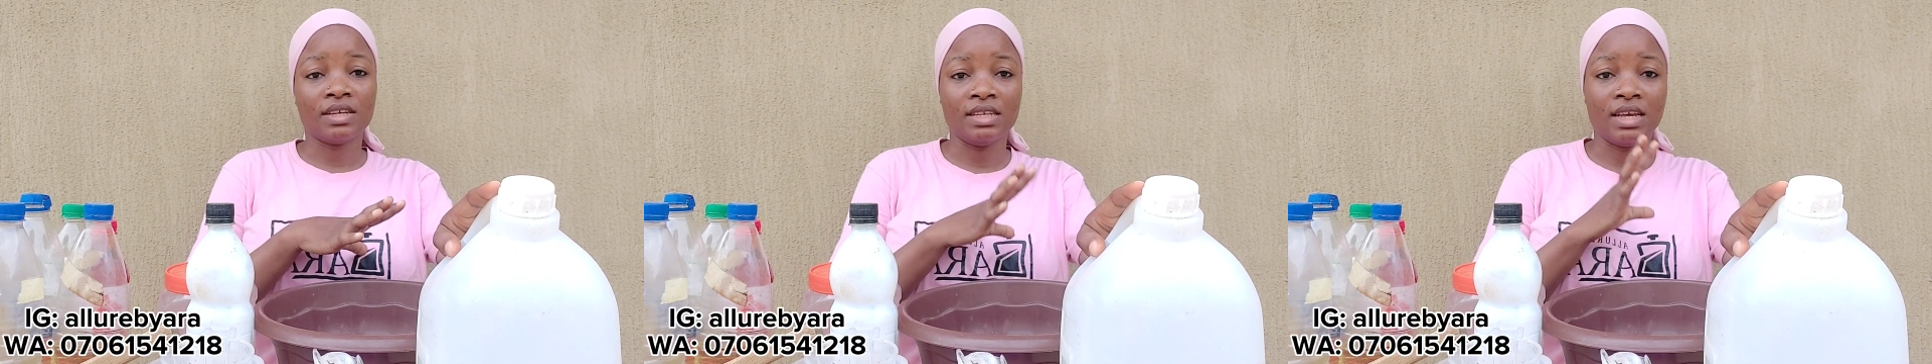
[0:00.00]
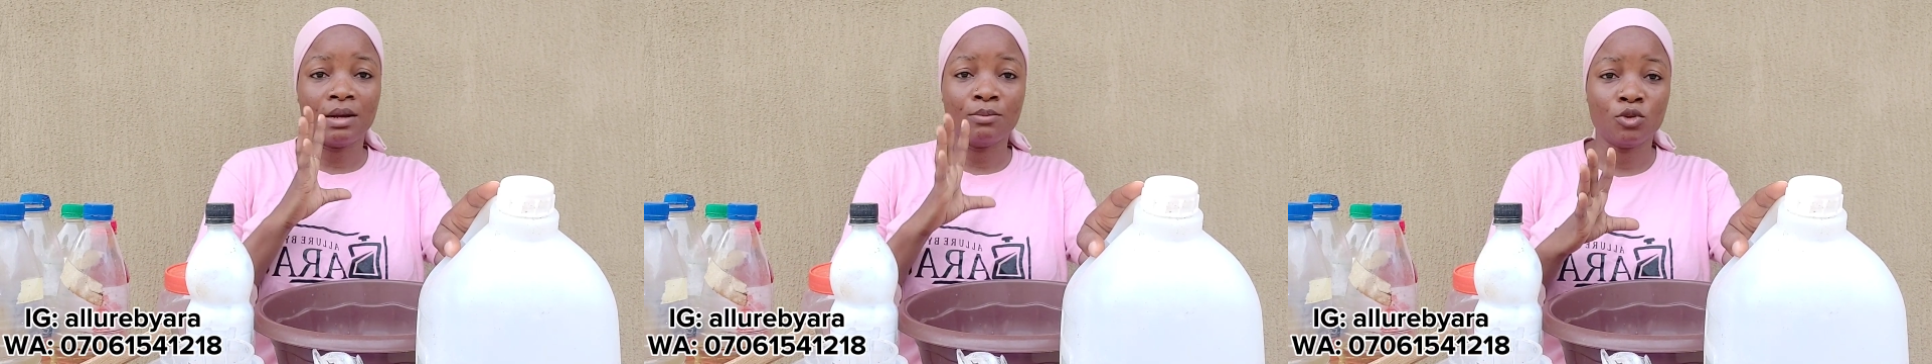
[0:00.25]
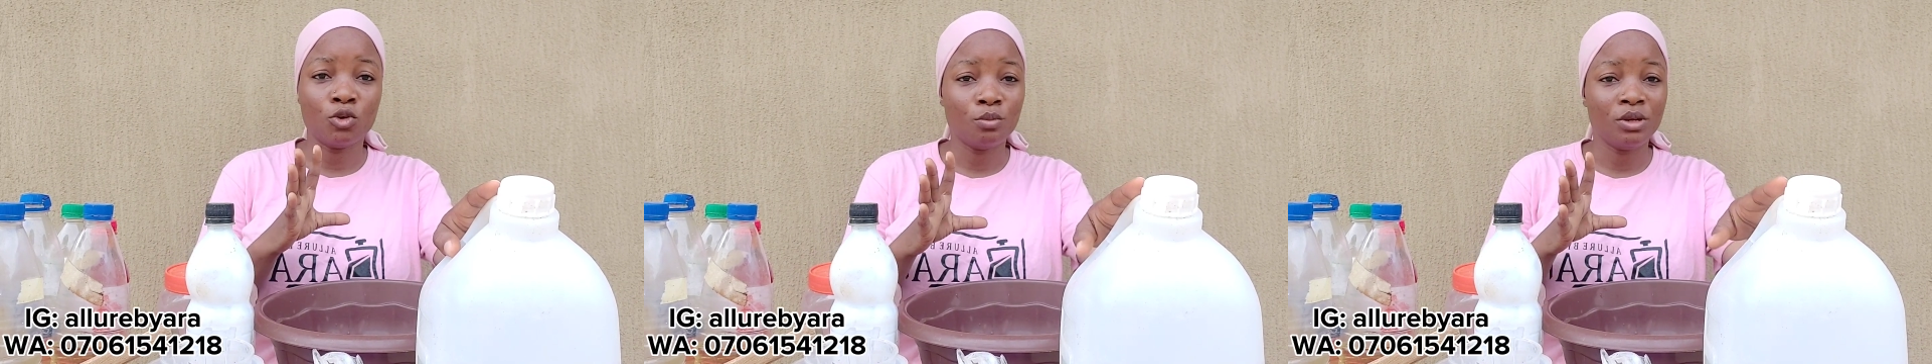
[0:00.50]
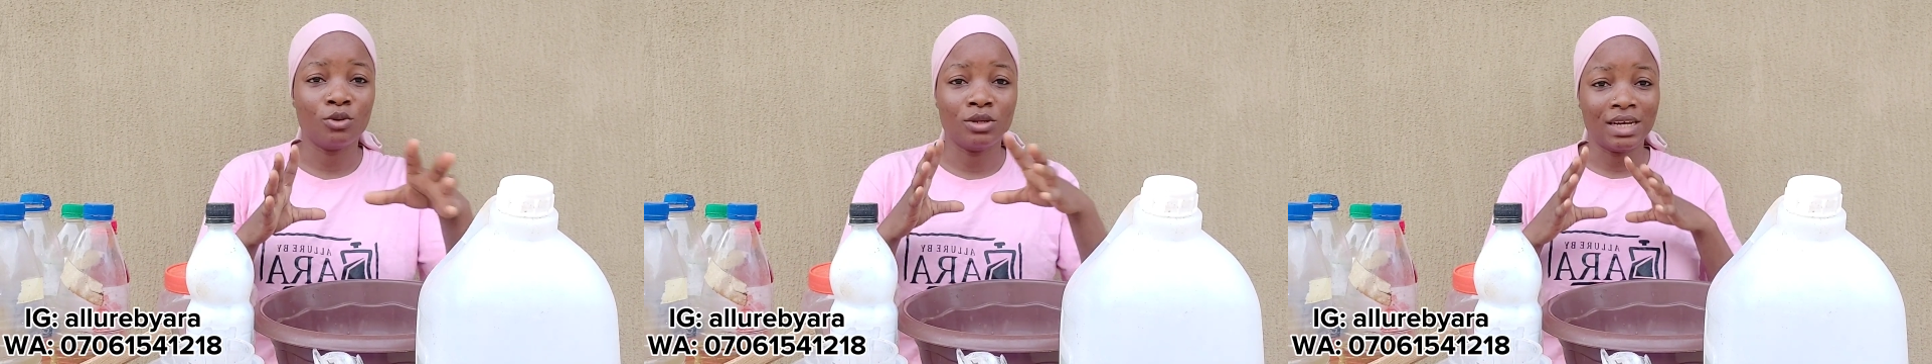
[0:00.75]
as the
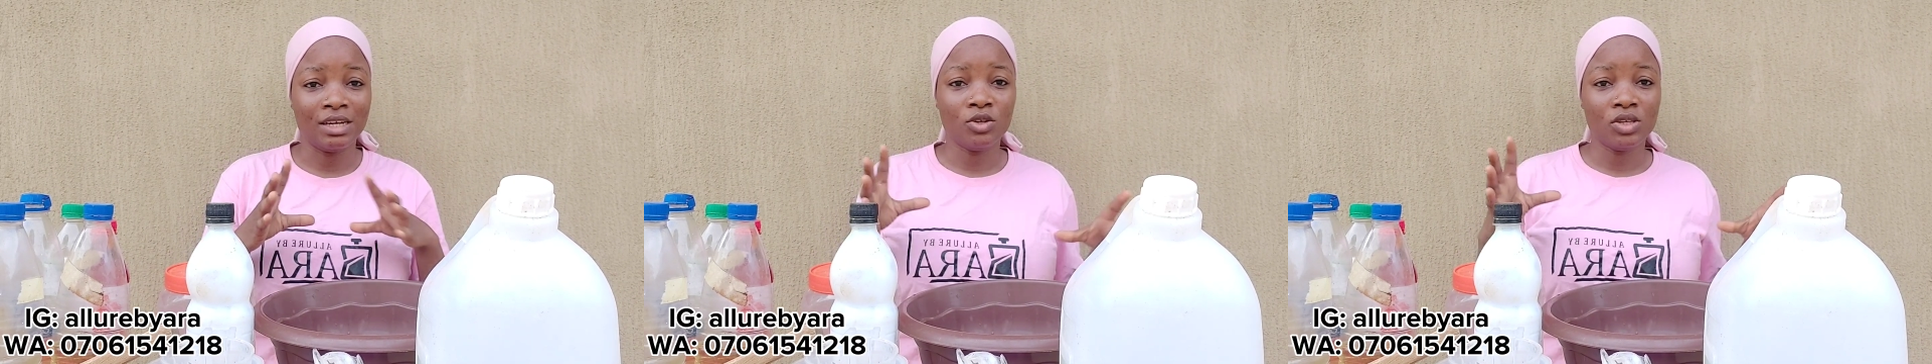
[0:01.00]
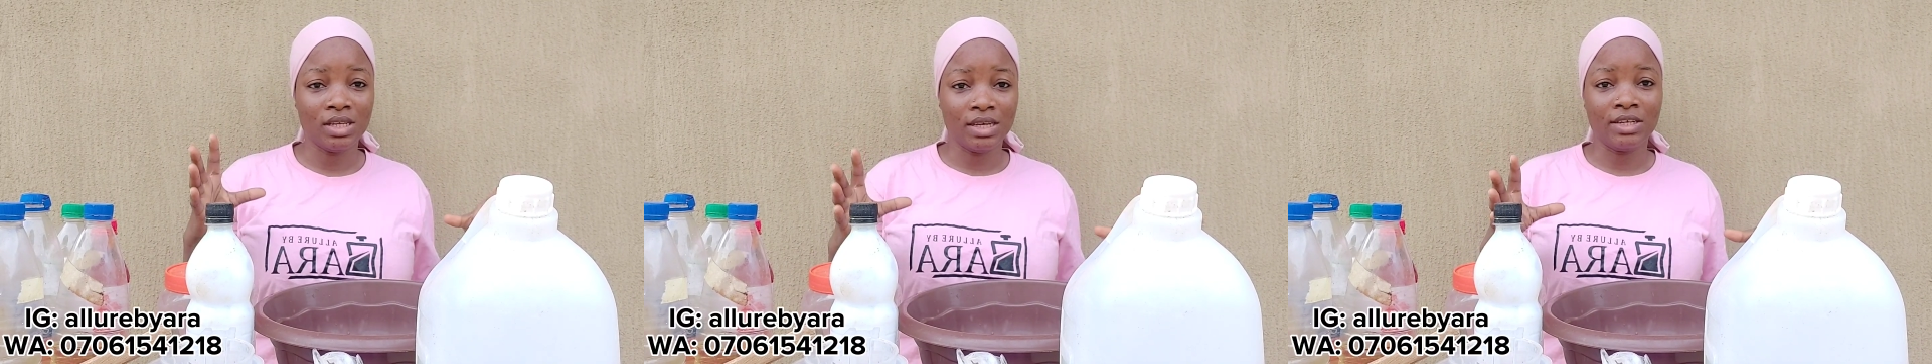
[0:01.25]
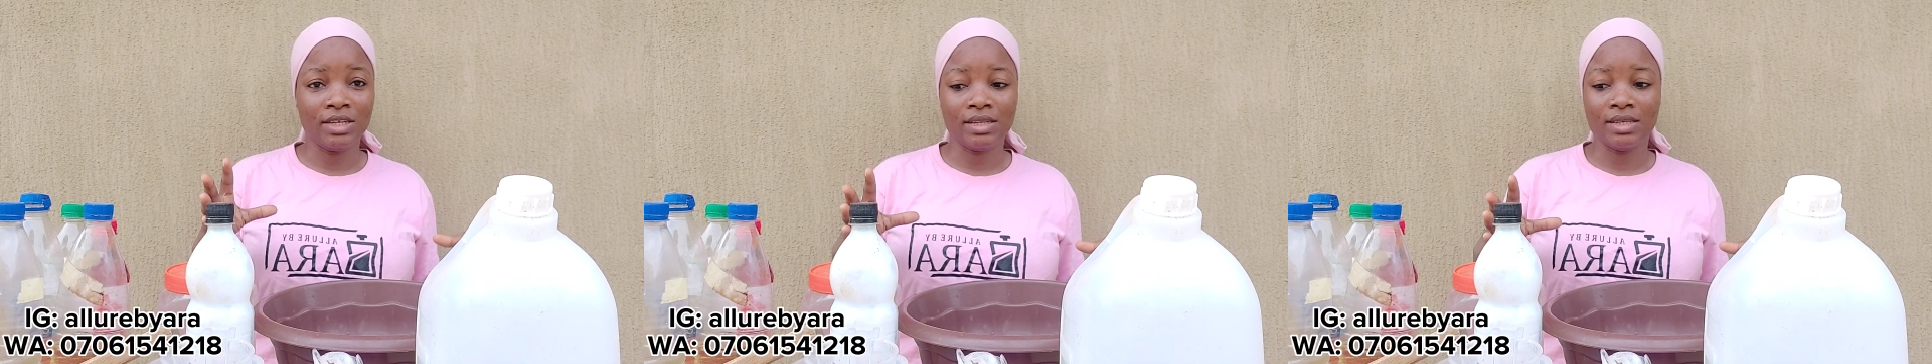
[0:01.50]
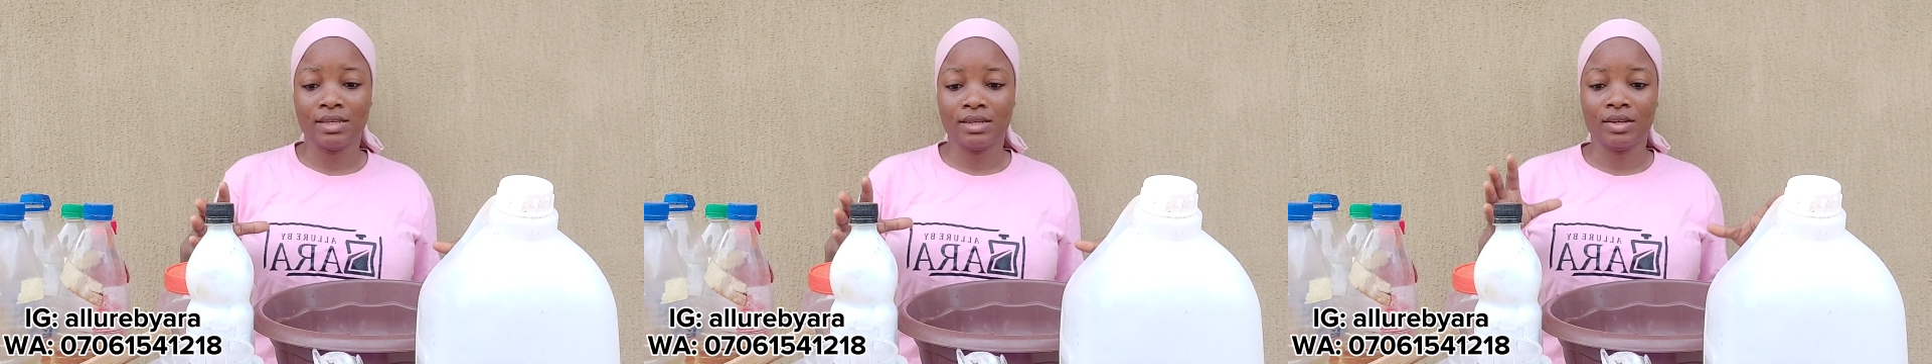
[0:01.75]
absorbing or diluting agent.